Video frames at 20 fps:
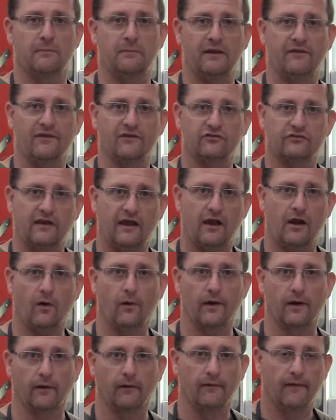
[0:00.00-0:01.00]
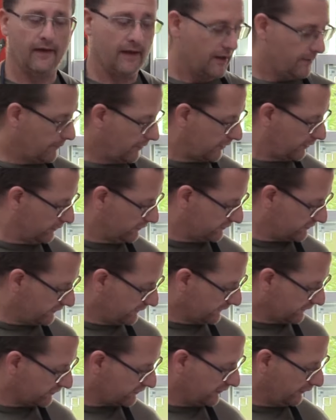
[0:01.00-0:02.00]
be this carrier, because
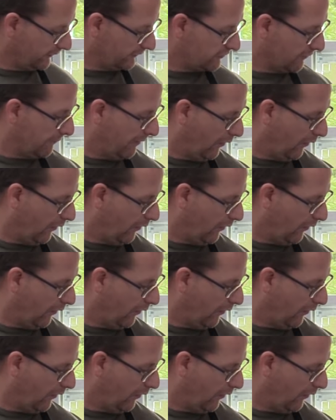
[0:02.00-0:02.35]
the series of